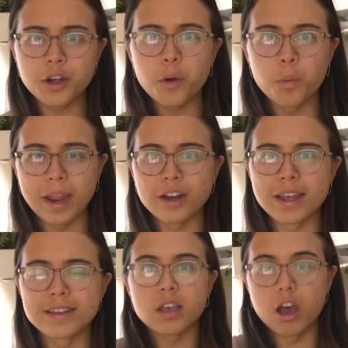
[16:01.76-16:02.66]

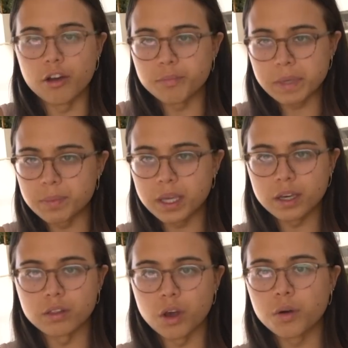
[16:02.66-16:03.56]
awareness of me being
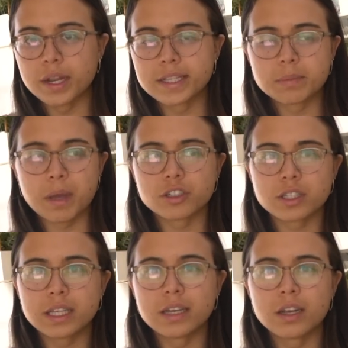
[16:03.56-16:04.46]
alone,
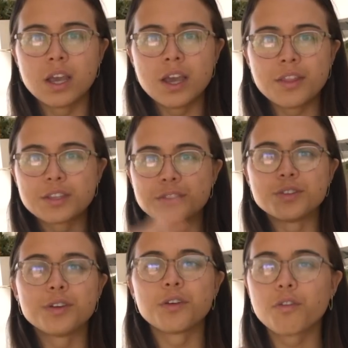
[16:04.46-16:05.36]
especially in this
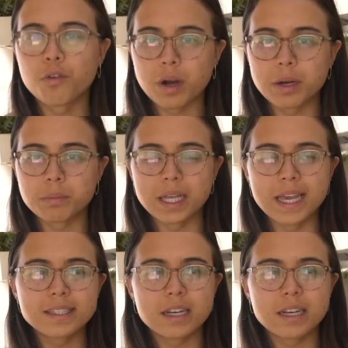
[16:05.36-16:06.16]
new foreign place.